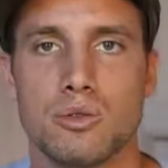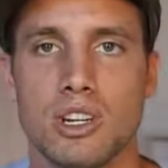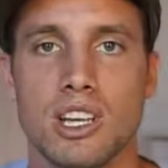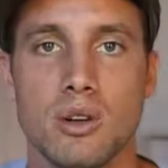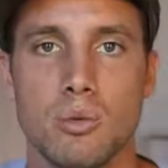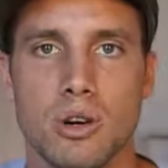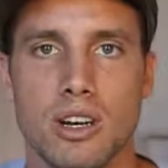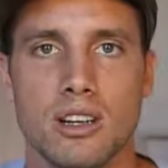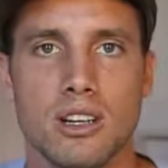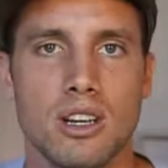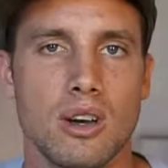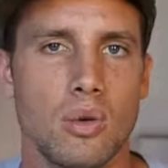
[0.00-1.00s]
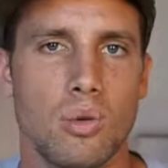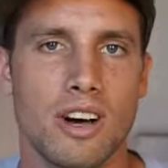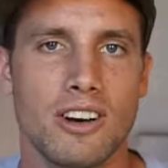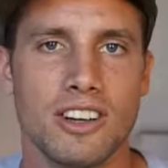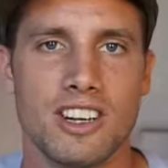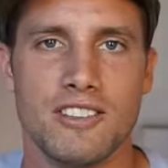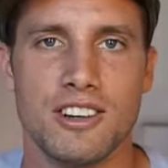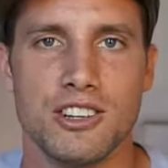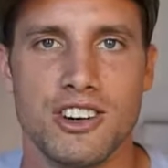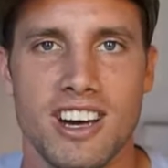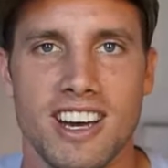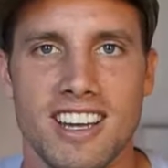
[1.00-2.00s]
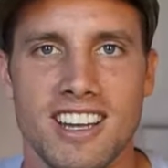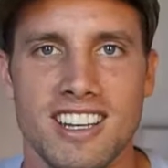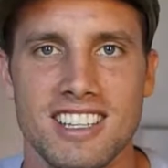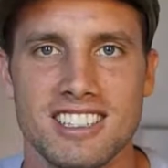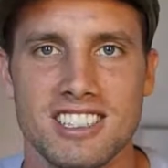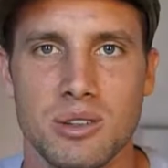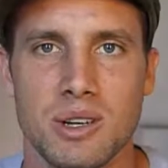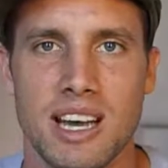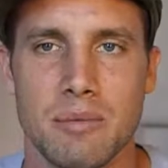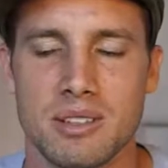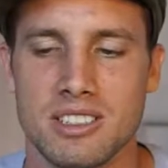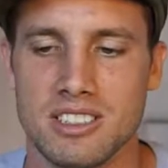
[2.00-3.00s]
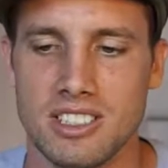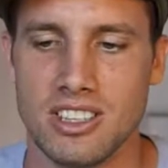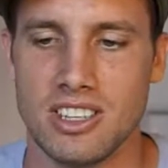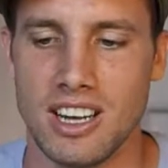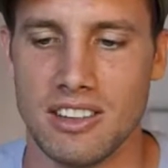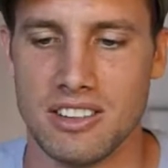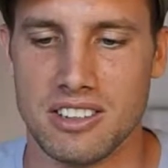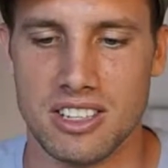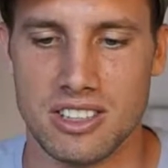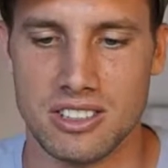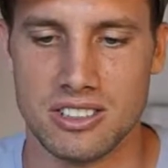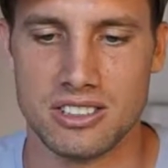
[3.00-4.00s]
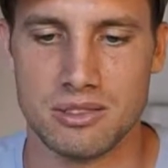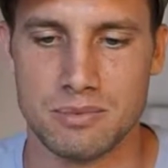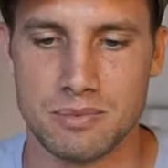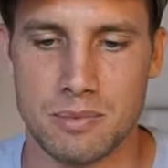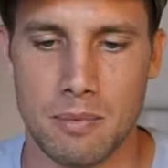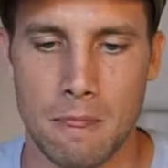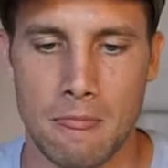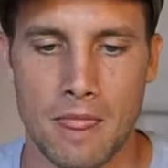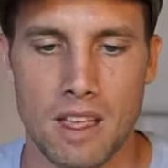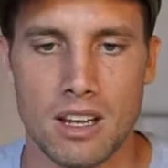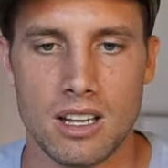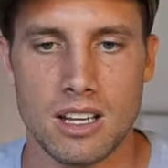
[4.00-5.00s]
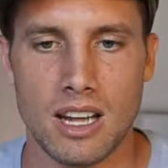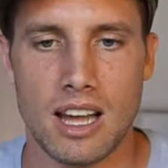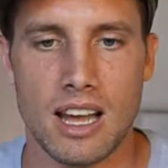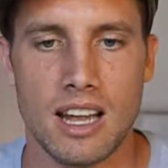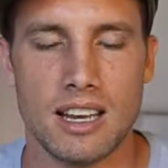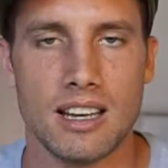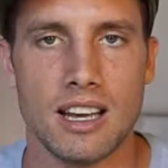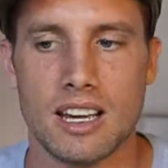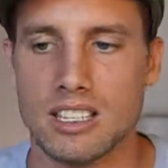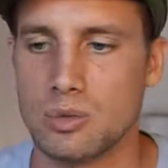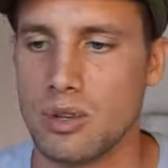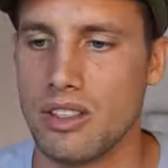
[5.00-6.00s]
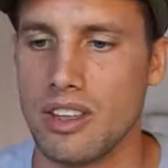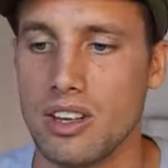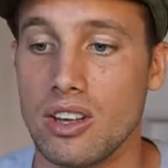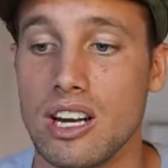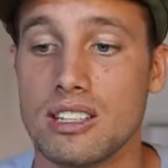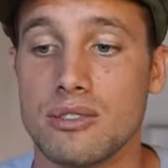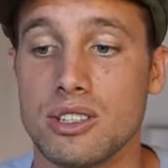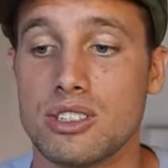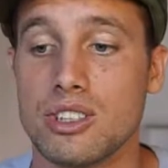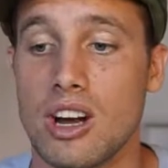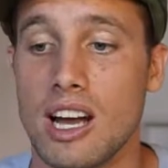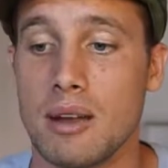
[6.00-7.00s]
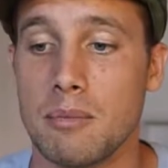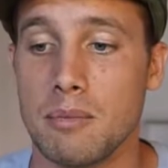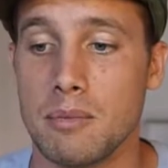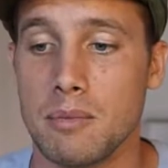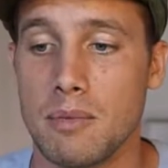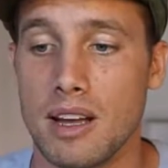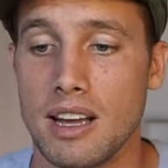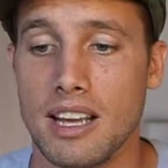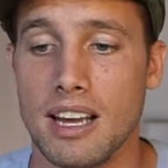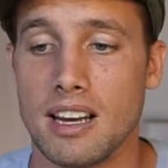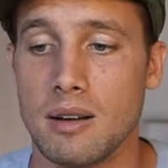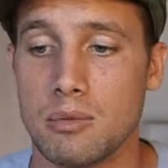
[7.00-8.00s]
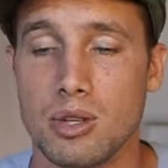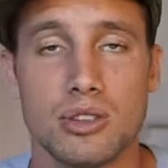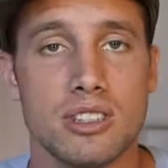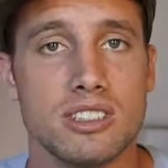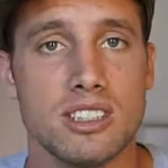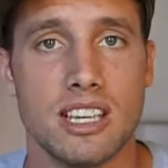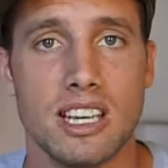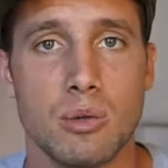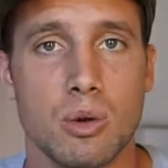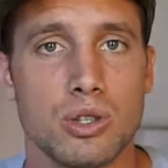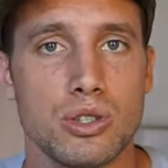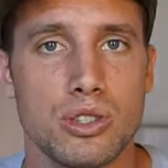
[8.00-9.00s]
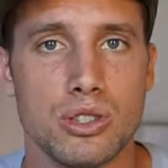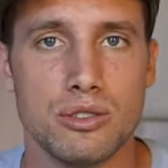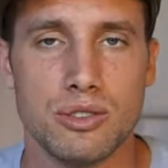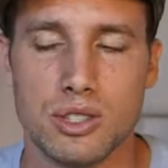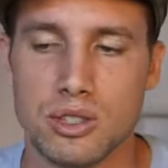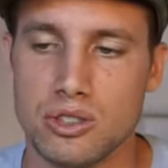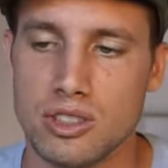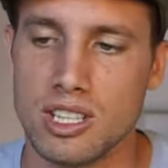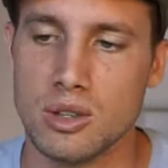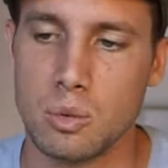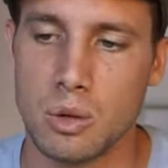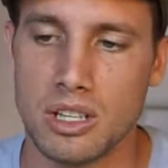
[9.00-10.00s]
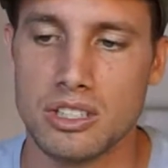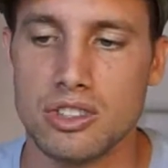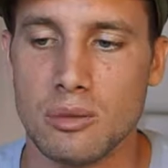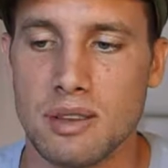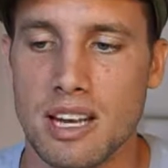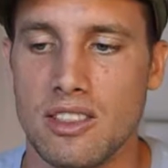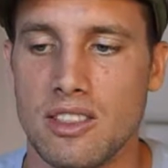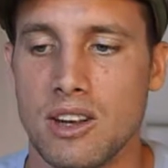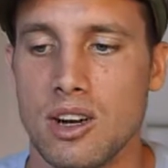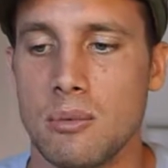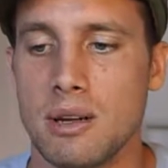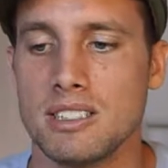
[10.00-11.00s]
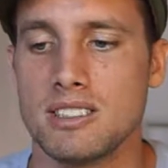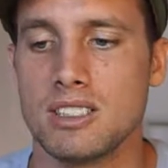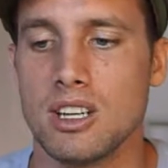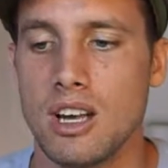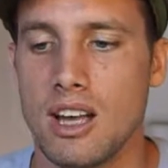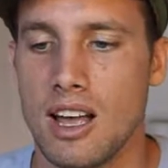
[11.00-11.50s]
drinking water. Why not give it a try? See what happens. You've got nothing to lose. And I just want to thank you guys for your time. Again, I'm curious to hear what you use for your drinking water. Drop that in the comments.